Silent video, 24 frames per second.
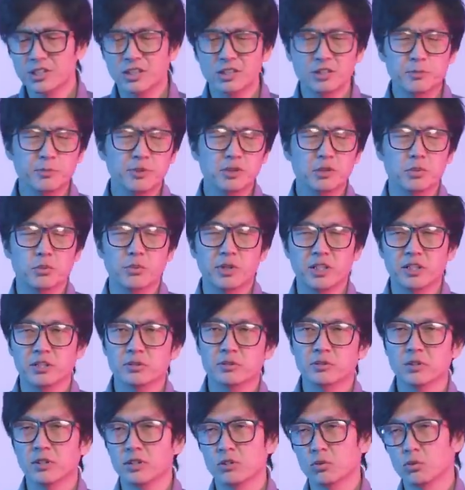tend to be
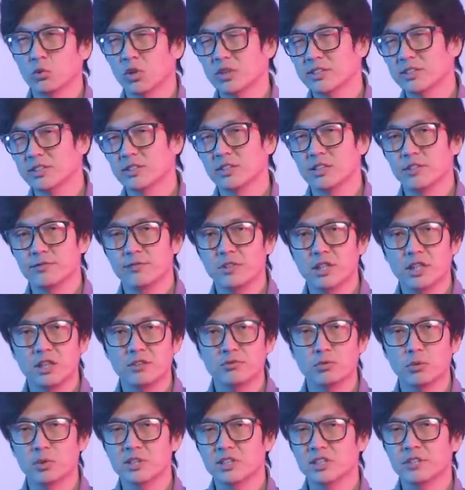around like
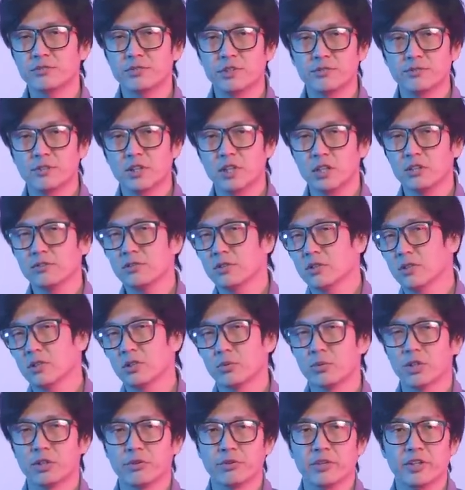165, 175,
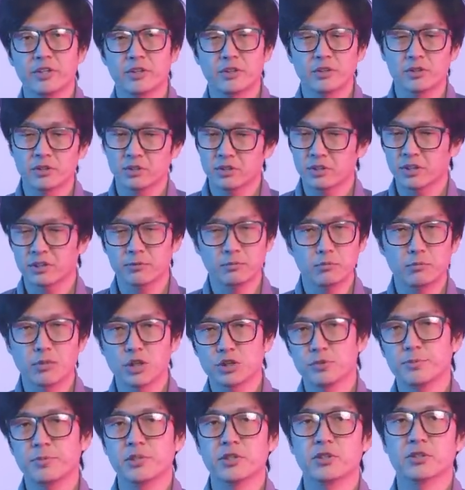around there, like
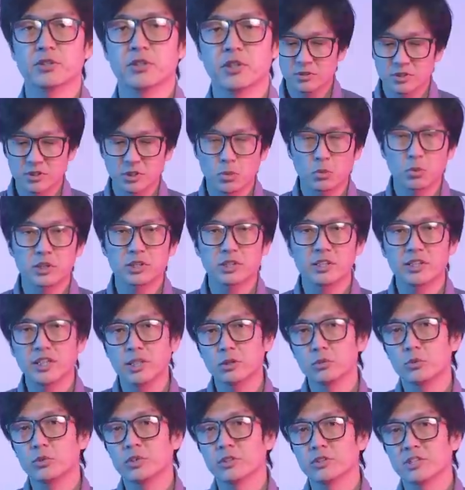much bigger. So when
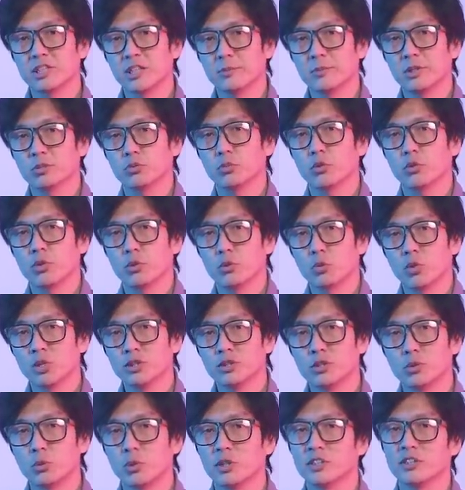Cloudwheels came out with
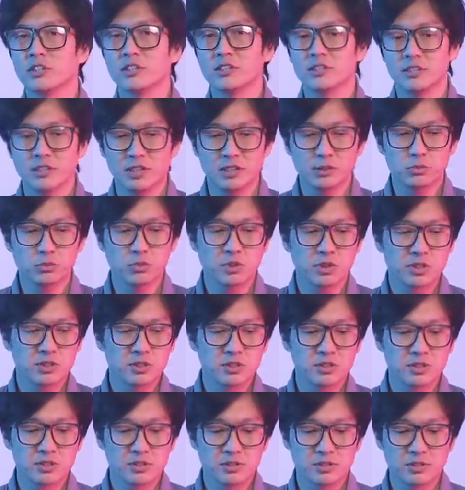120, it
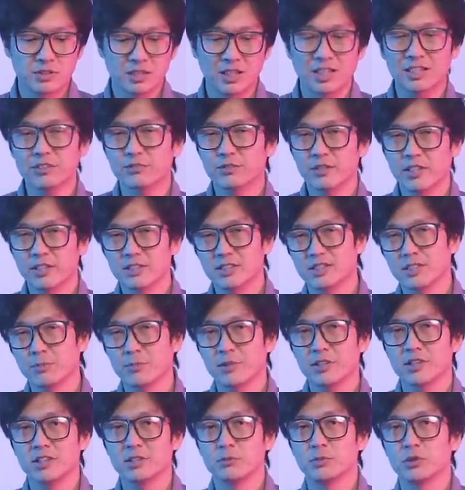was kind of like
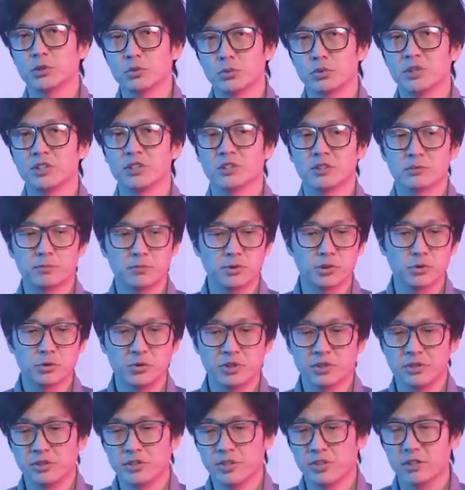something in
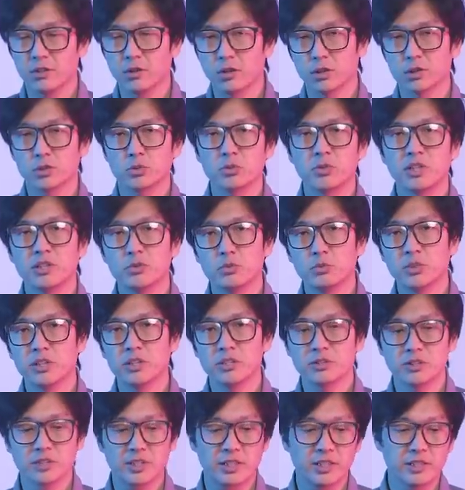between the all-terrain
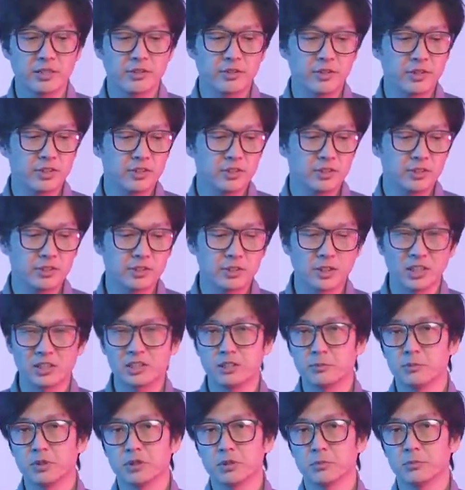wheels and the 90
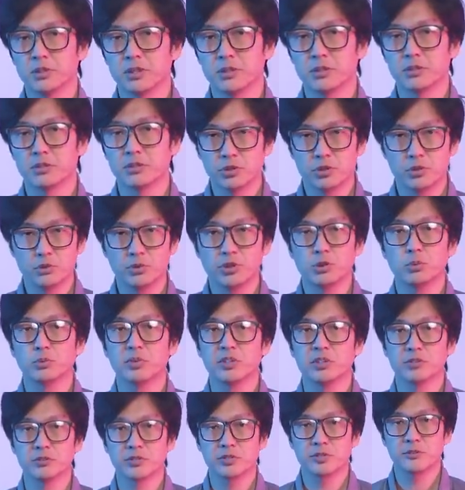millimeter street
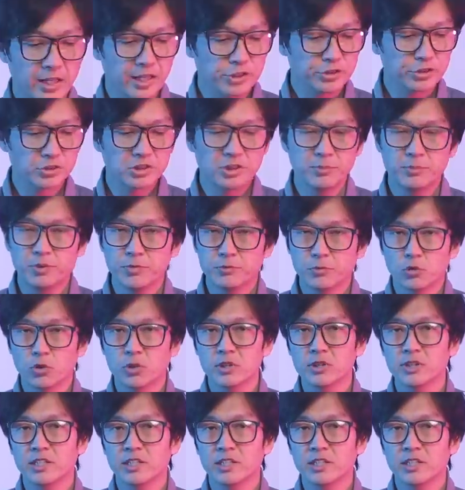wheels. Actually, before